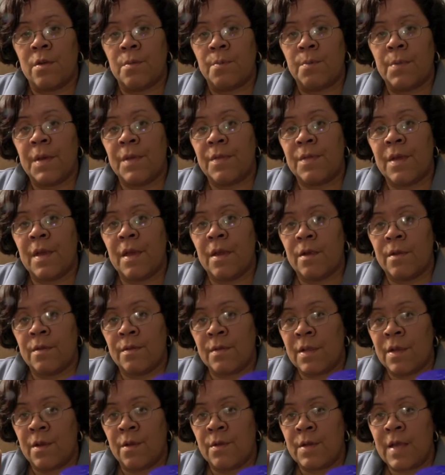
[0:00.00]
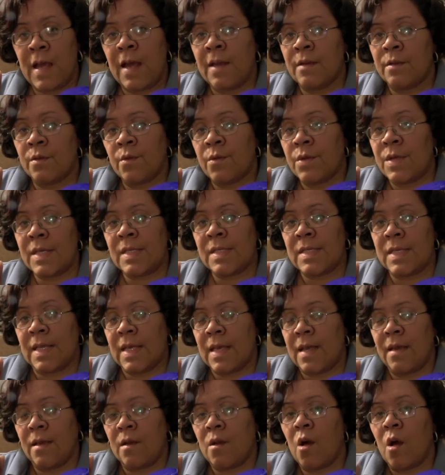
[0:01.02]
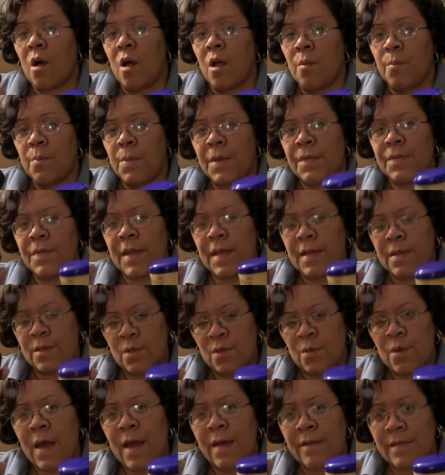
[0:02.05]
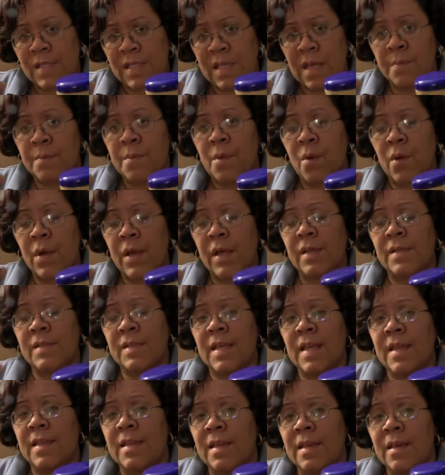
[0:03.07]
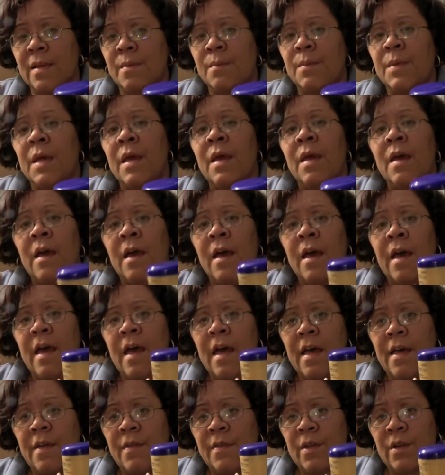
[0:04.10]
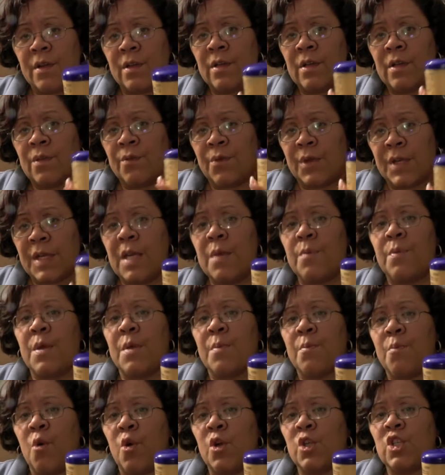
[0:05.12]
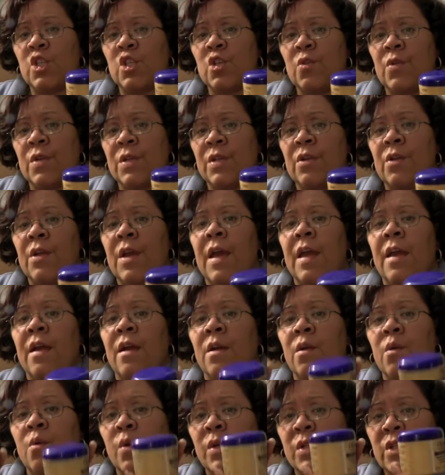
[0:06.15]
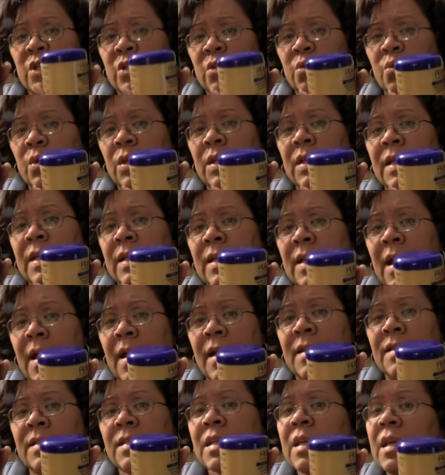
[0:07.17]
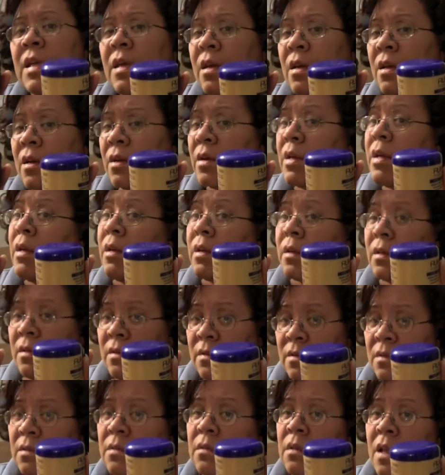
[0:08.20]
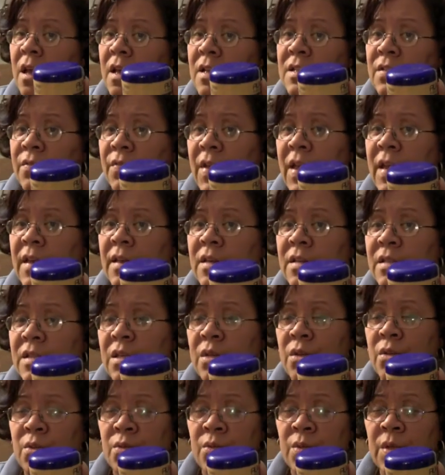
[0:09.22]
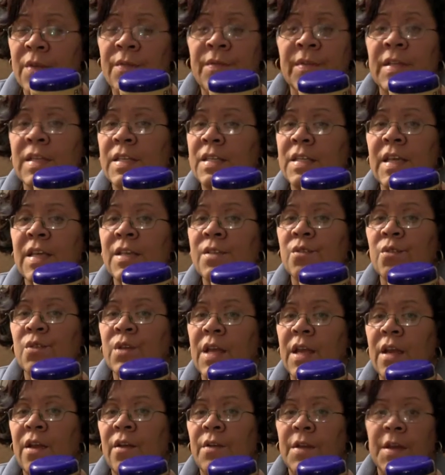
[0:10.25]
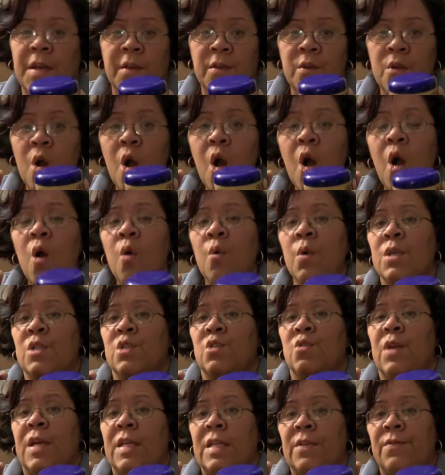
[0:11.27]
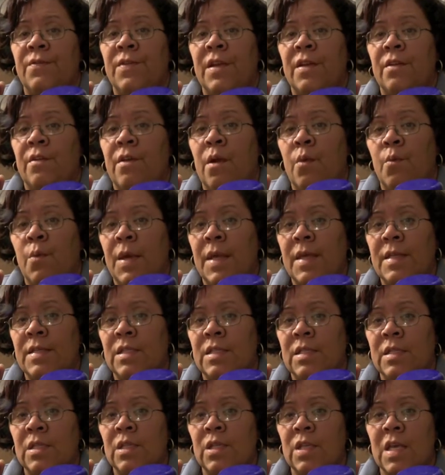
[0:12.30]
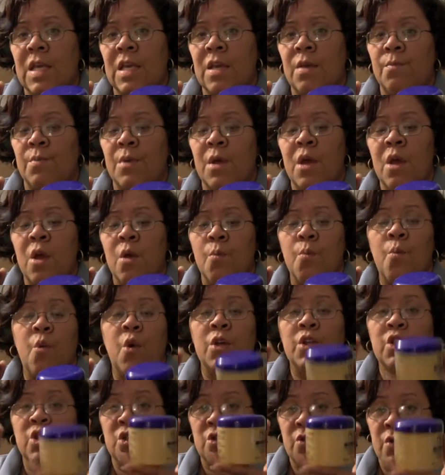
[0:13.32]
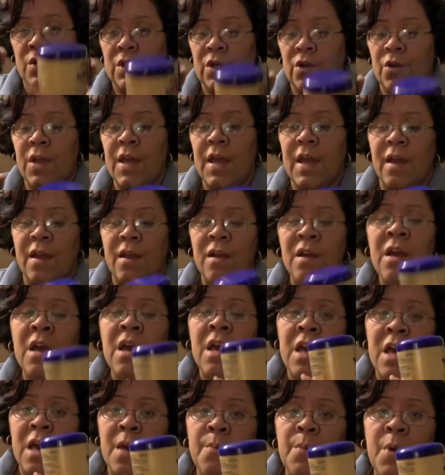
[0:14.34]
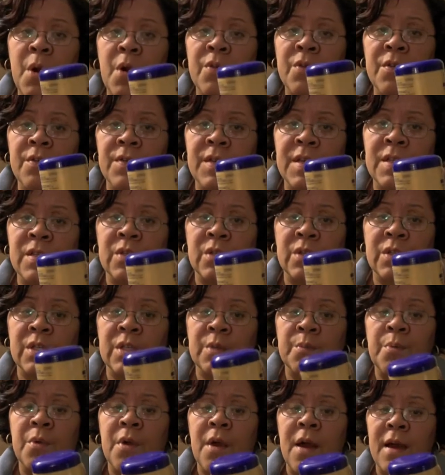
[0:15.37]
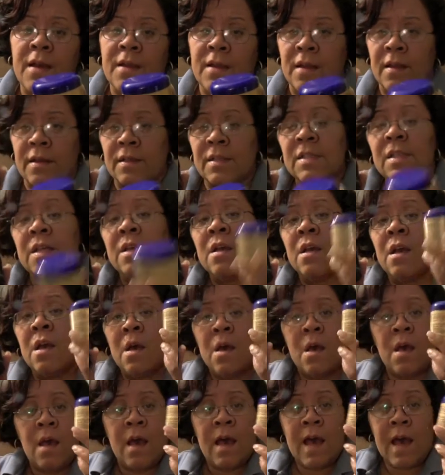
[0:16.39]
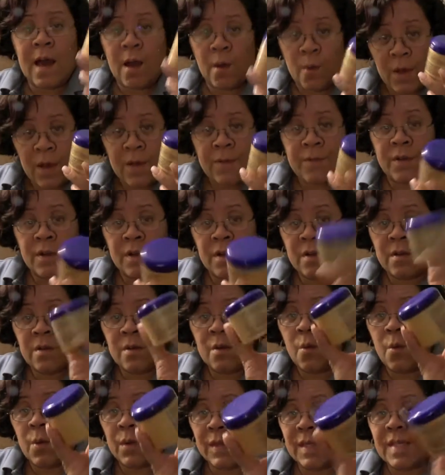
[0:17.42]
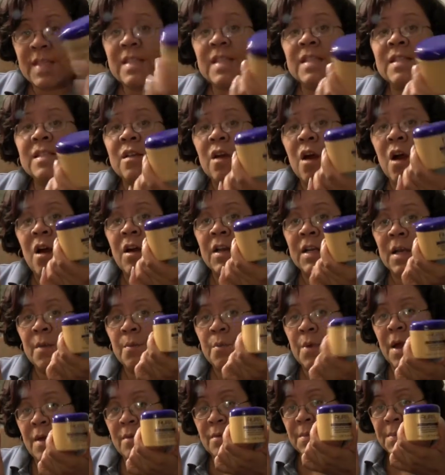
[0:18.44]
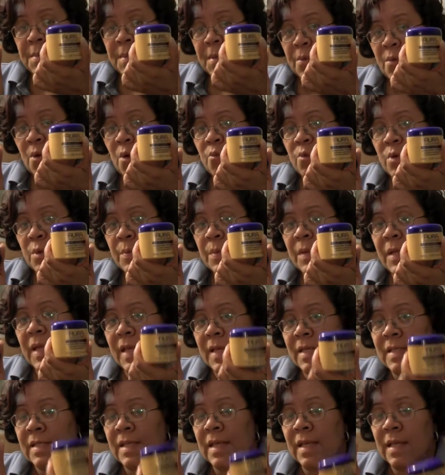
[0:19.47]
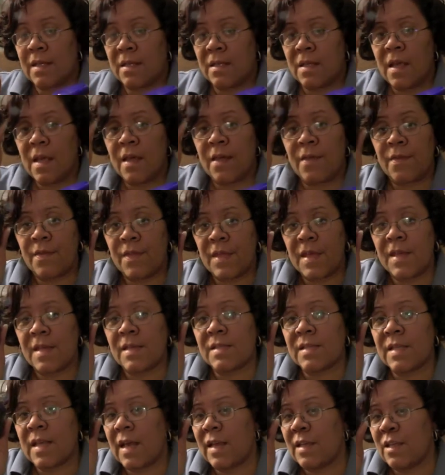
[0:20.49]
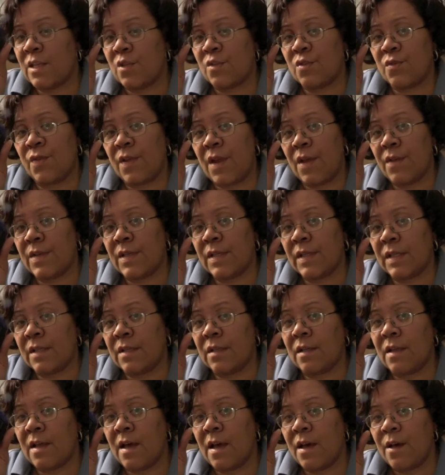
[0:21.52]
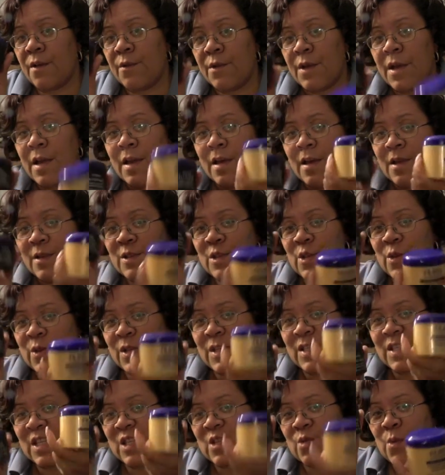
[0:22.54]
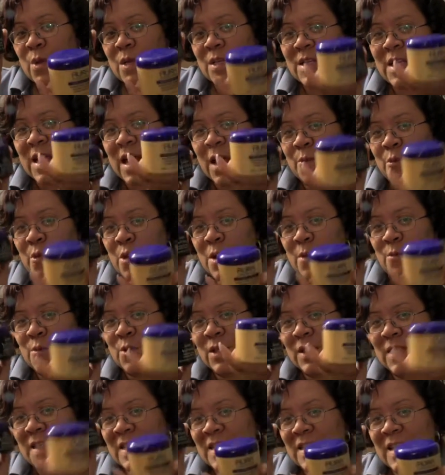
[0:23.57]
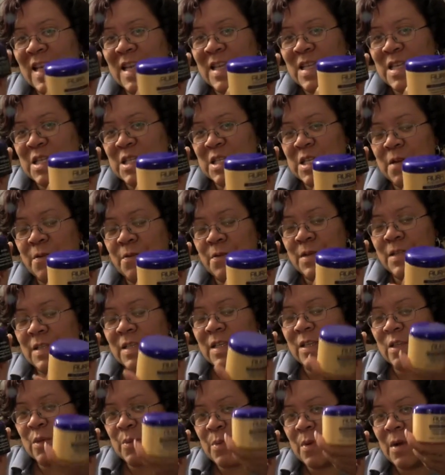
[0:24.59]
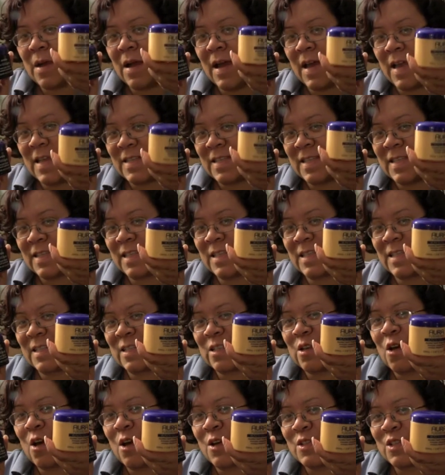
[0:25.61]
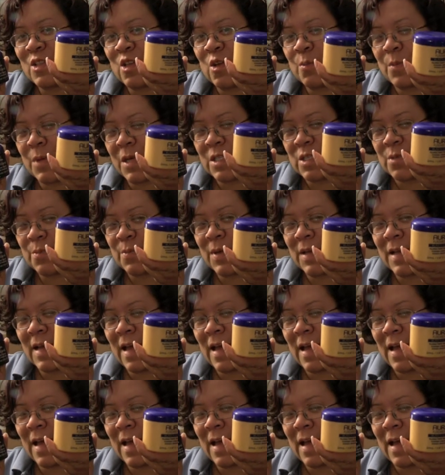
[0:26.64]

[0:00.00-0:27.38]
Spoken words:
but they're not greasy at all, but they do have some oils in them, and they're good for keeping moisture in your hair, which is really nice here in Las Vegas. If you live in a desert area, you're always trying to figure out ways to keep moisture in your hair. And both of these are good products. However, when this is gone, I probably won't replace it. This I use very little of, so this is one time where I'm really seeing the difference in the price. This doesn't cost so much, but